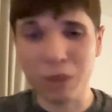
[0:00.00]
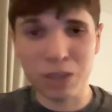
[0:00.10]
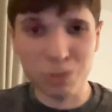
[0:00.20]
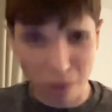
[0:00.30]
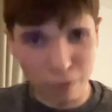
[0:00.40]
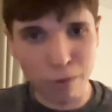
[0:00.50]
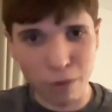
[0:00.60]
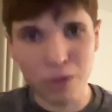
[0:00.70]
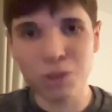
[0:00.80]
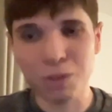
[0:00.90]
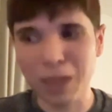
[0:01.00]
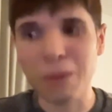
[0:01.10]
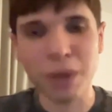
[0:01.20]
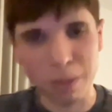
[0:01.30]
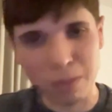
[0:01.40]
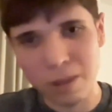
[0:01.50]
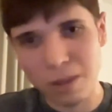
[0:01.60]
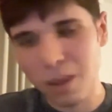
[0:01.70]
my smartphone to make a payment.